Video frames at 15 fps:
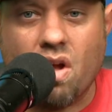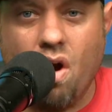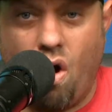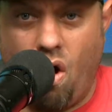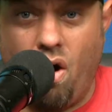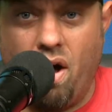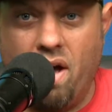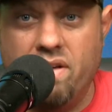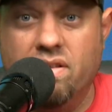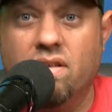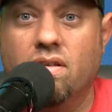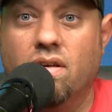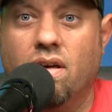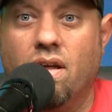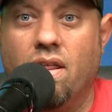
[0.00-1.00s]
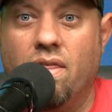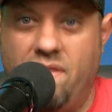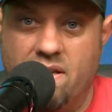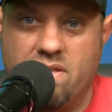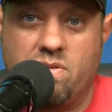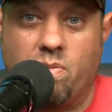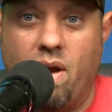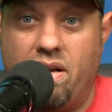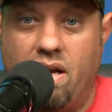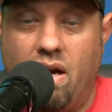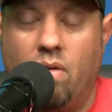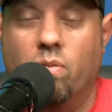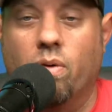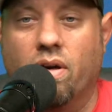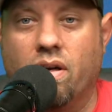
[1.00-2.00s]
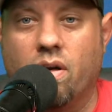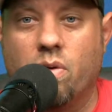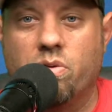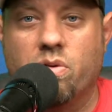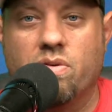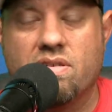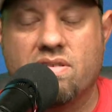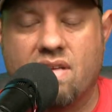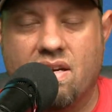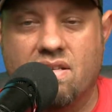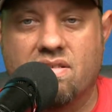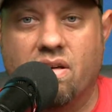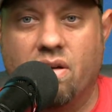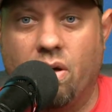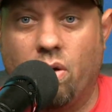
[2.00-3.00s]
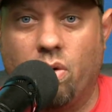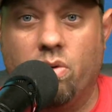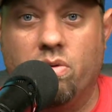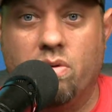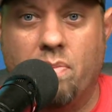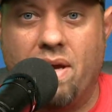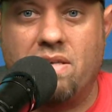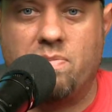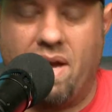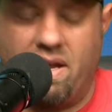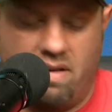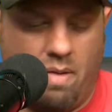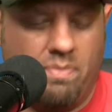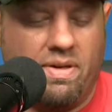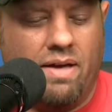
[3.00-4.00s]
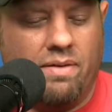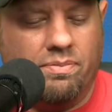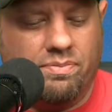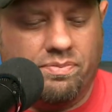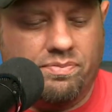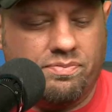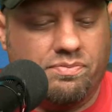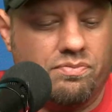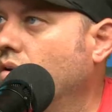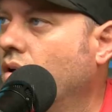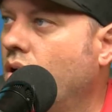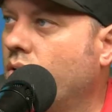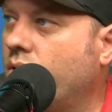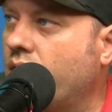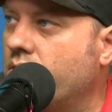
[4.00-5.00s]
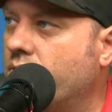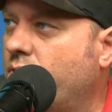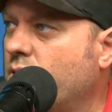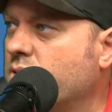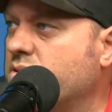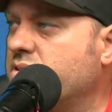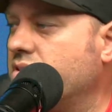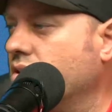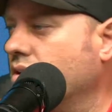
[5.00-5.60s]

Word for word: on this radio. We're going to go through this, and it's going to include the baseband update. Okay, the first thing you're